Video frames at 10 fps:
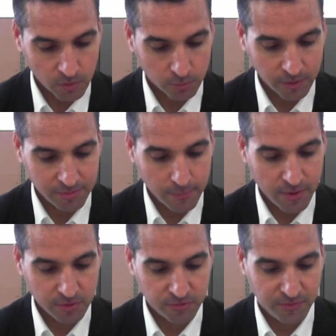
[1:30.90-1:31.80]
One of the
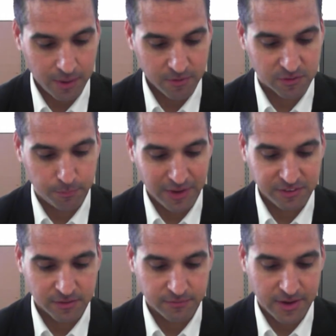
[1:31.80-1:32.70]
most famous
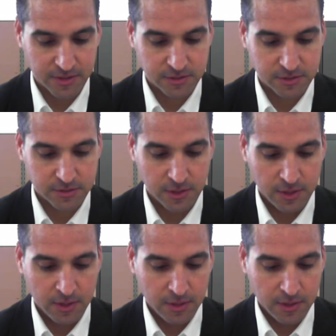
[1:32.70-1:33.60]
base events
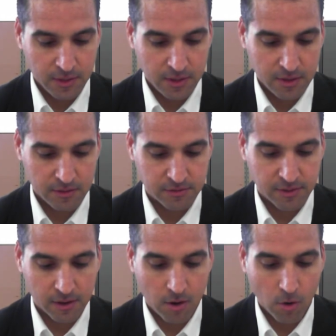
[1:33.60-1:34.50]
is
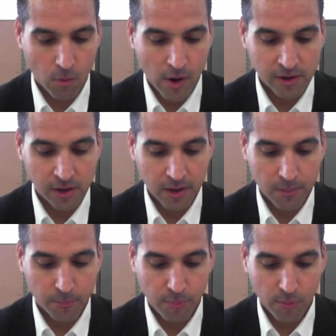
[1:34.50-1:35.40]
the Kuala
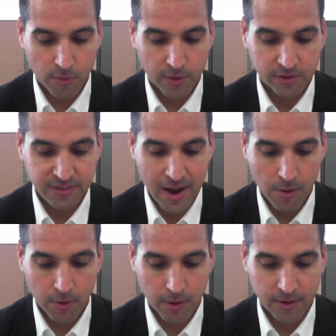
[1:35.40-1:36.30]
Lumpur
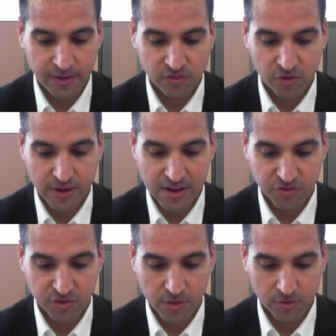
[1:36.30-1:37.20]
Tower
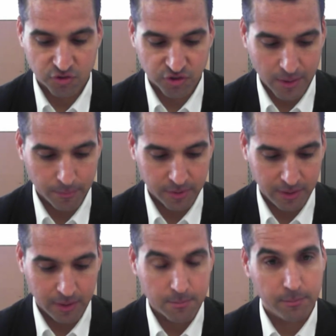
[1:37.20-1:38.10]
International Jump
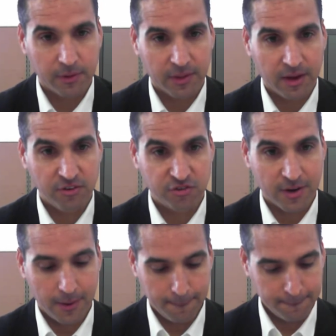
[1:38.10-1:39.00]
in Malaysia.